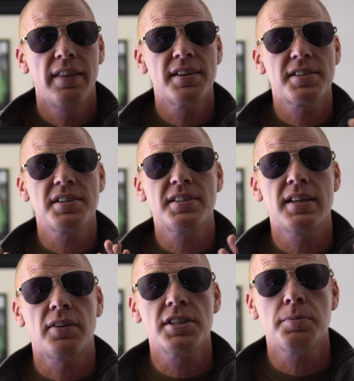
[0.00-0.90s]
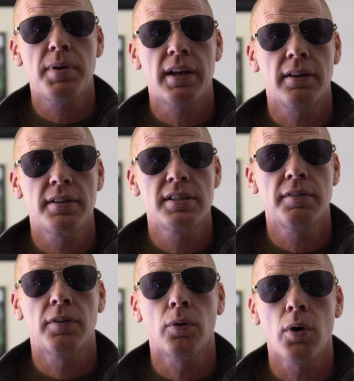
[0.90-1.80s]
This is still a
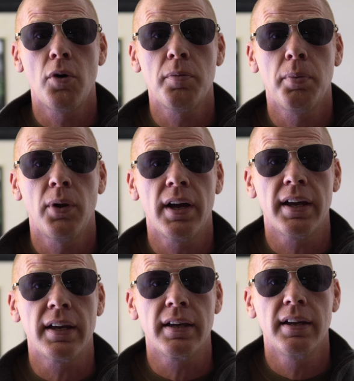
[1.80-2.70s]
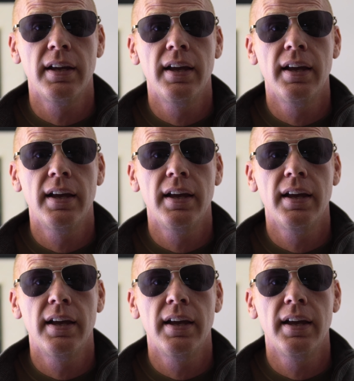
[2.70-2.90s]
speculative growth play